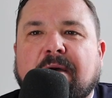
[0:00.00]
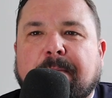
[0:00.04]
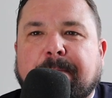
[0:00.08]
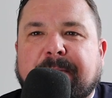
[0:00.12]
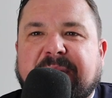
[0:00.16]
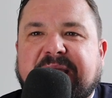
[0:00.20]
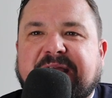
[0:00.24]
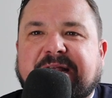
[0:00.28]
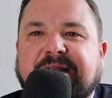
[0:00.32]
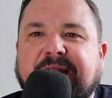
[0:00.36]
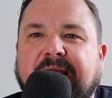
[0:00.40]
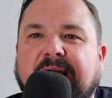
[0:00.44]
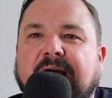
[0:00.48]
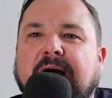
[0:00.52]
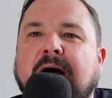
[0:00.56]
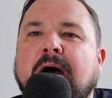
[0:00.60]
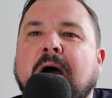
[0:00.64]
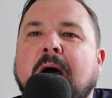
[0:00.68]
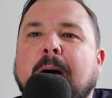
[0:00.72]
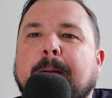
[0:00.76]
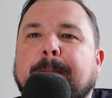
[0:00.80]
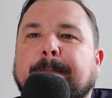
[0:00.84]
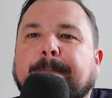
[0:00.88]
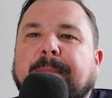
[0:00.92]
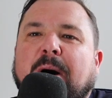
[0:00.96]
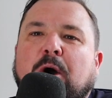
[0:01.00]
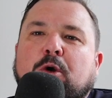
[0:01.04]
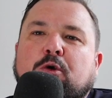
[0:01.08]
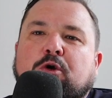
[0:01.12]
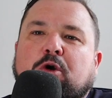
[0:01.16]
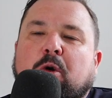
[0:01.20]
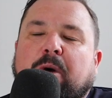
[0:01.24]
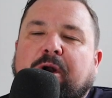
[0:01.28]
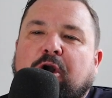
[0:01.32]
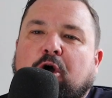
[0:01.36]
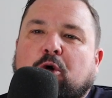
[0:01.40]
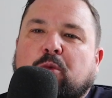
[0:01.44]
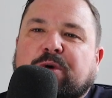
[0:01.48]
the media
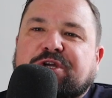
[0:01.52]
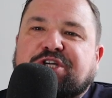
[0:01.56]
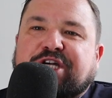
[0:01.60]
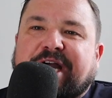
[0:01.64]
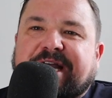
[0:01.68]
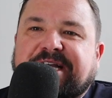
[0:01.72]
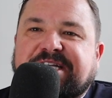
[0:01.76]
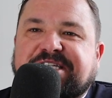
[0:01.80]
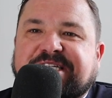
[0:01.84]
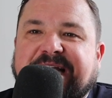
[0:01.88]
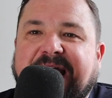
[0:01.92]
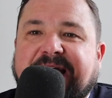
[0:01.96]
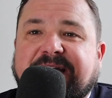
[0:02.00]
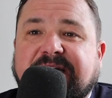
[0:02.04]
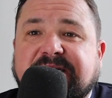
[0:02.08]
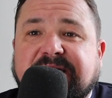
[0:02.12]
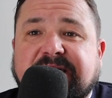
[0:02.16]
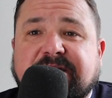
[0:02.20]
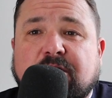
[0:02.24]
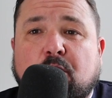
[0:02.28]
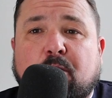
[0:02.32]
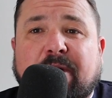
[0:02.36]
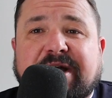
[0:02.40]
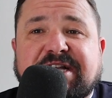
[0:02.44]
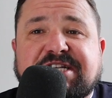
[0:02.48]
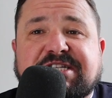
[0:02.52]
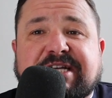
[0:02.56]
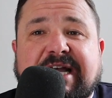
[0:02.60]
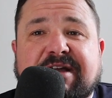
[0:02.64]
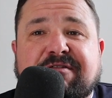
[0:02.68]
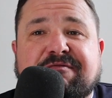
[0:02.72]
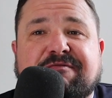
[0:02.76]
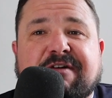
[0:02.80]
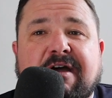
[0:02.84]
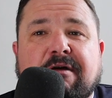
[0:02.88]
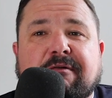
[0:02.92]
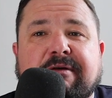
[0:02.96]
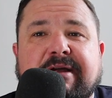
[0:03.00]
mogul, along with Jake Sanders, as I always
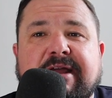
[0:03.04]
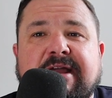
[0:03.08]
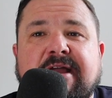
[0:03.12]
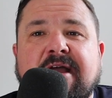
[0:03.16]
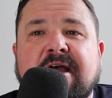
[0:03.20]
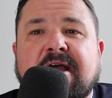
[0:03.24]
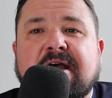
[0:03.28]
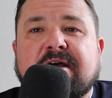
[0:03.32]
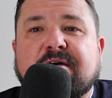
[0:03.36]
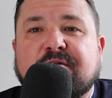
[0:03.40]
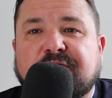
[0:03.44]
say, very,